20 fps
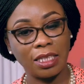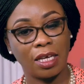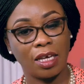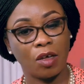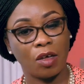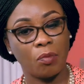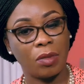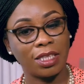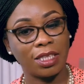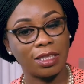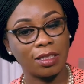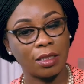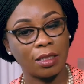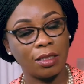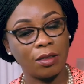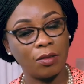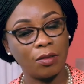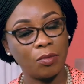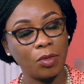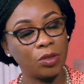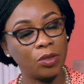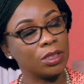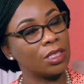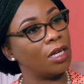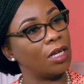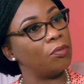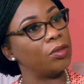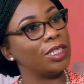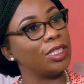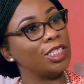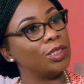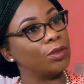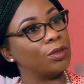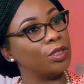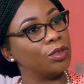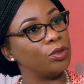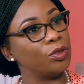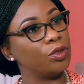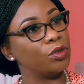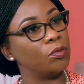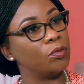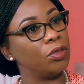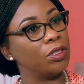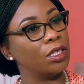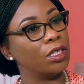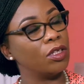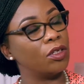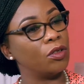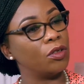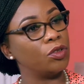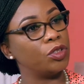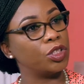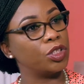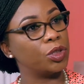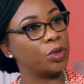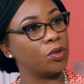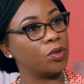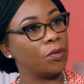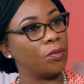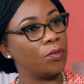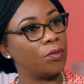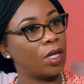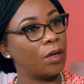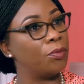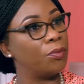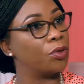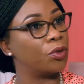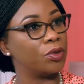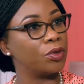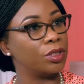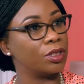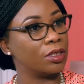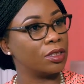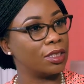but most companies were used to bringing coaches from abroad